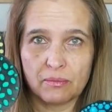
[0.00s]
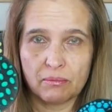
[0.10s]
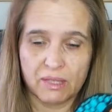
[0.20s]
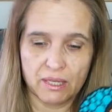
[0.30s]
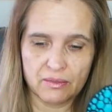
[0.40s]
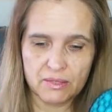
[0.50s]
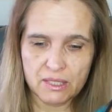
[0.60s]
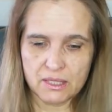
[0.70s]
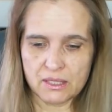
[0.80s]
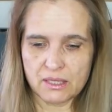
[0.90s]
yeah,
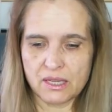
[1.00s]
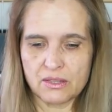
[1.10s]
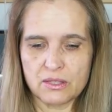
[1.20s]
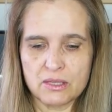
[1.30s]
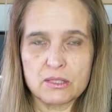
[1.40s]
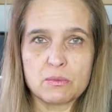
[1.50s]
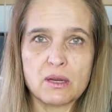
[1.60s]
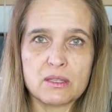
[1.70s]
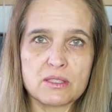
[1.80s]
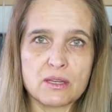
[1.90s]
and these
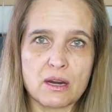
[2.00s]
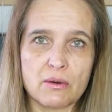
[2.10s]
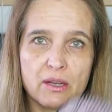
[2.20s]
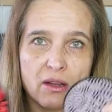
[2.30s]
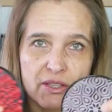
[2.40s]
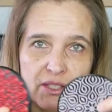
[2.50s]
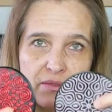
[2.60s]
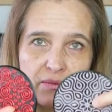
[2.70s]
ones are a lot.